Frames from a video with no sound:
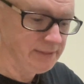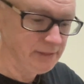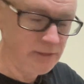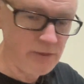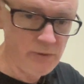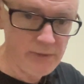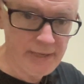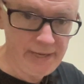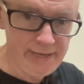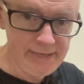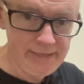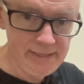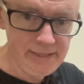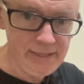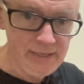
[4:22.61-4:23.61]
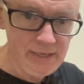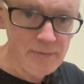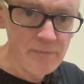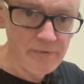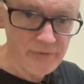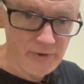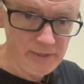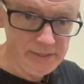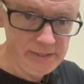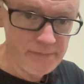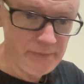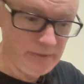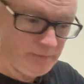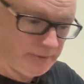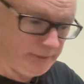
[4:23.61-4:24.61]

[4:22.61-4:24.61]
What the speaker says: So you can improvise a bit